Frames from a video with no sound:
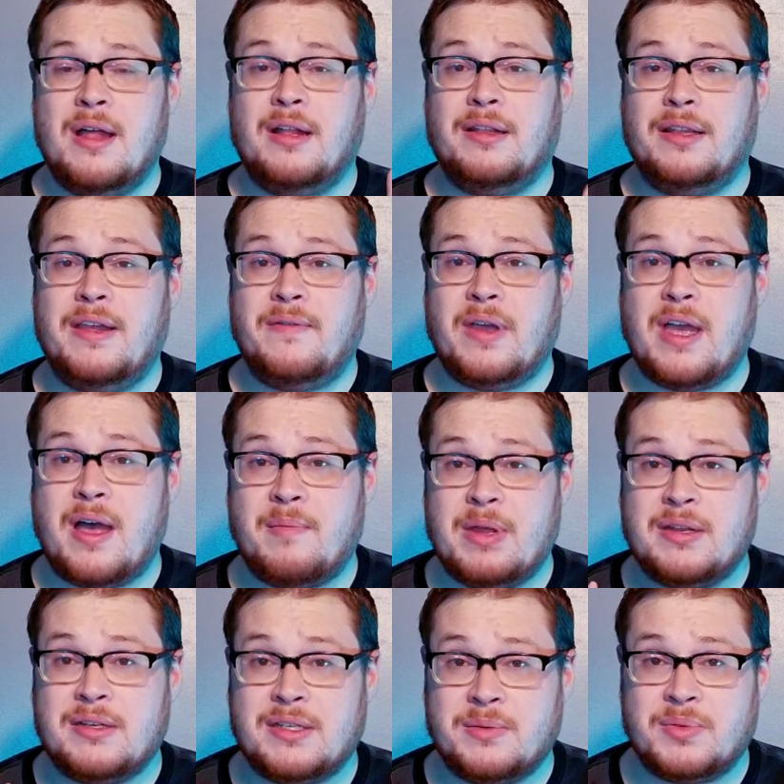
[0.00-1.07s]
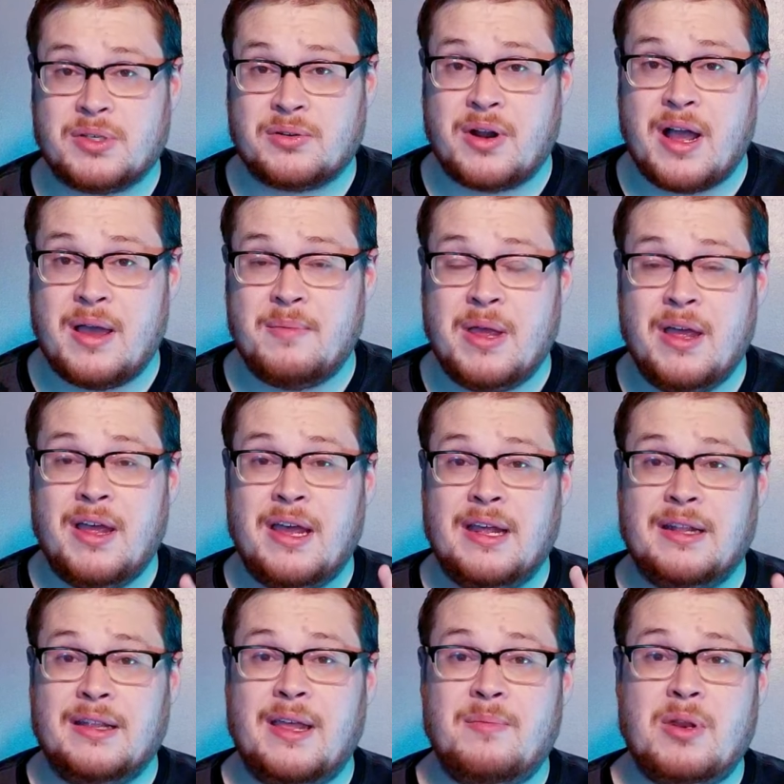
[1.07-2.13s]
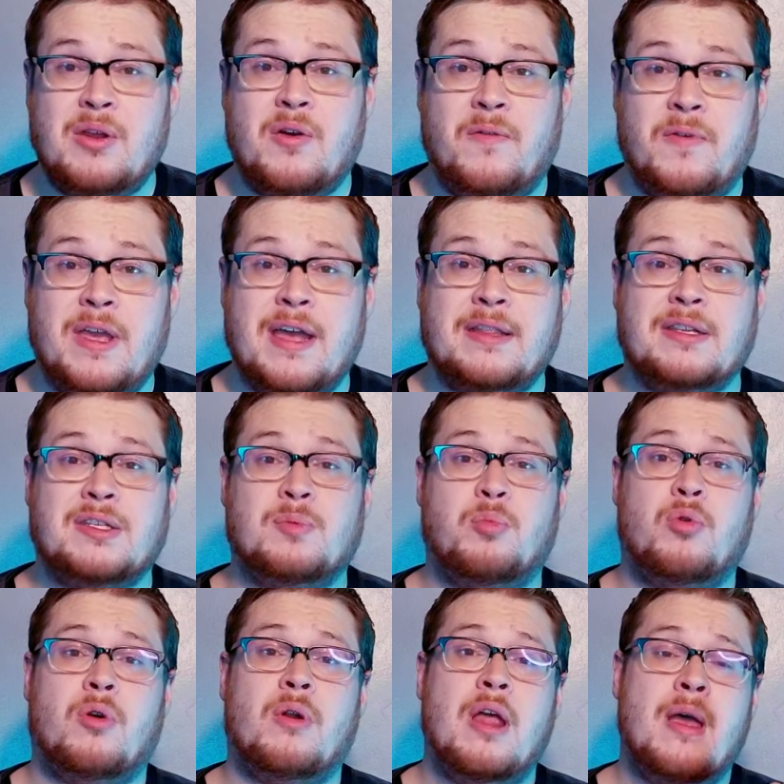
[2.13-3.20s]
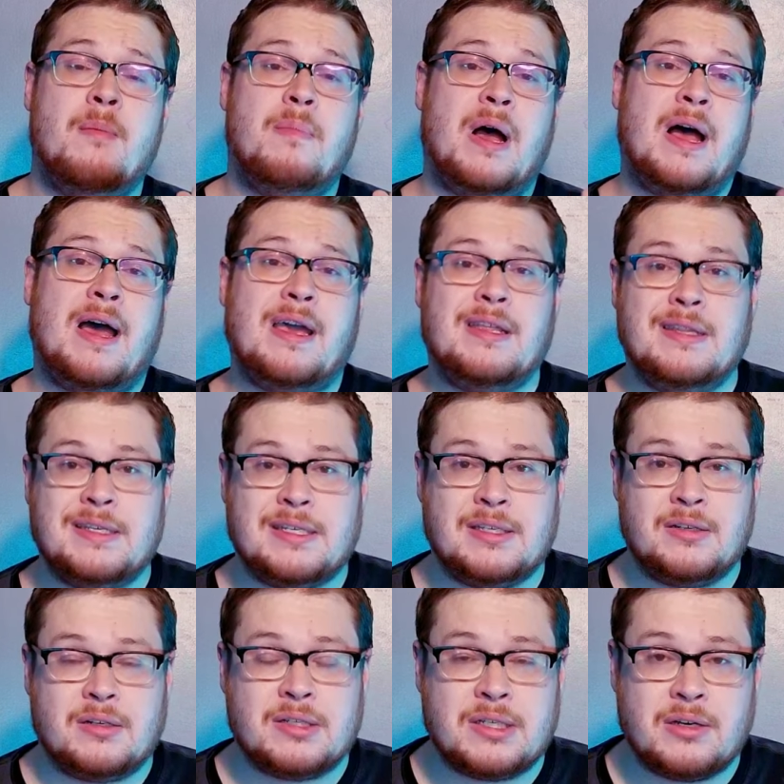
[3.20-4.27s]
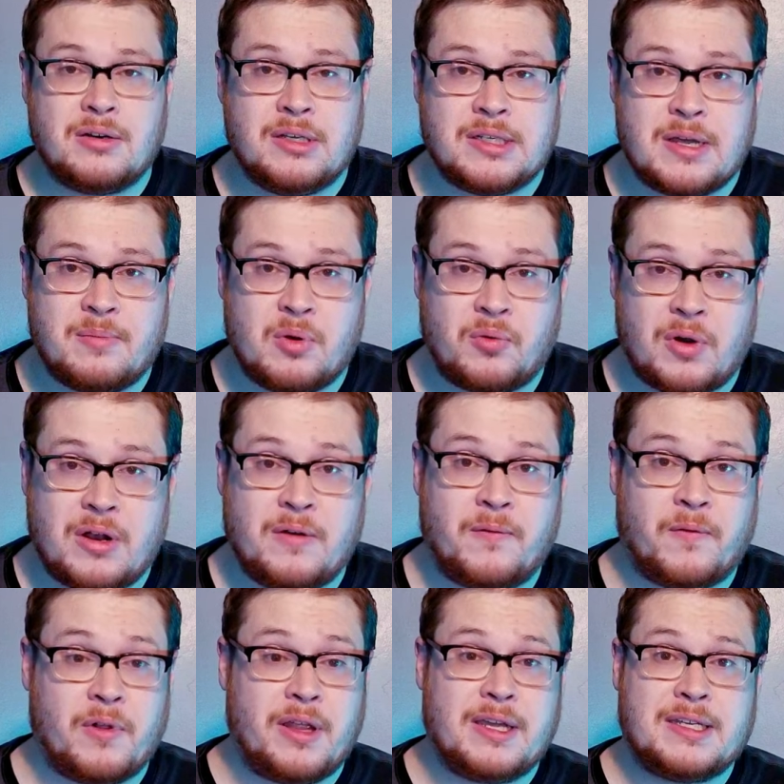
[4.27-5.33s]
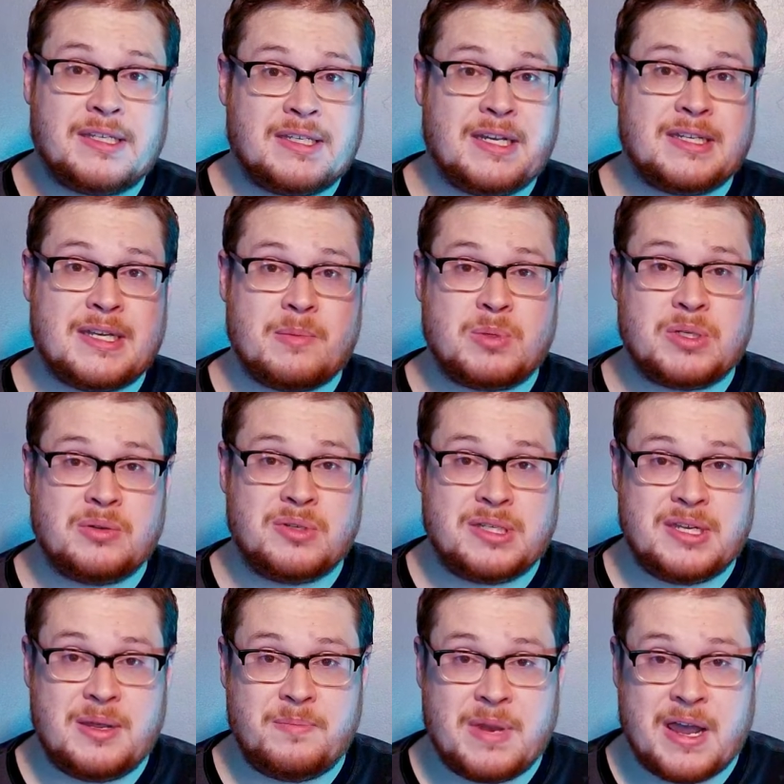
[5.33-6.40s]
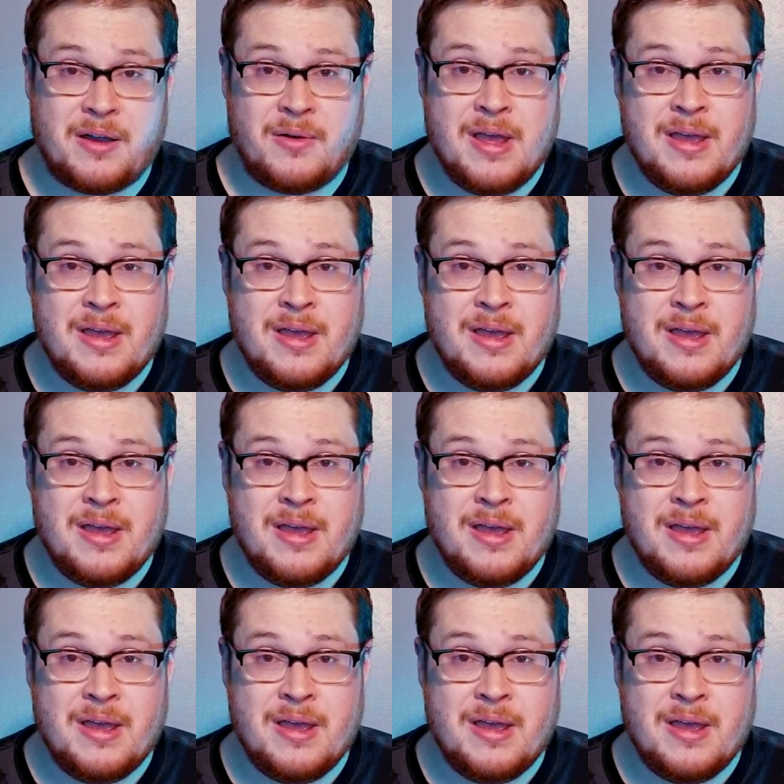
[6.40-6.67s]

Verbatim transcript: leave a comment, subscribe, and let me know if you got the support behind this little series I've been running for like 6 episodes deep now.